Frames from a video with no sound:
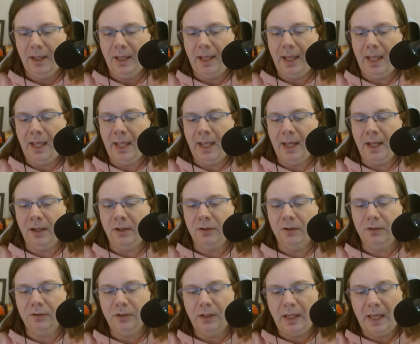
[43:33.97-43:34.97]
and
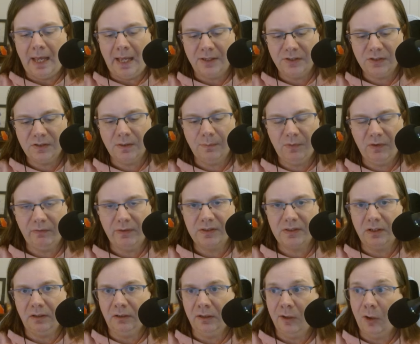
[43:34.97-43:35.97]
ask something that's a
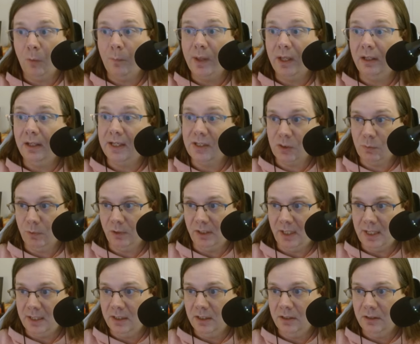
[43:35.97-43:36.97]
little bit less
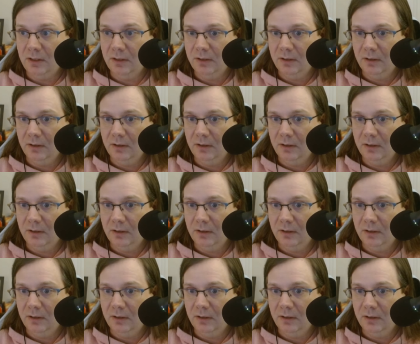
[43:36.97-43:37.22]
related.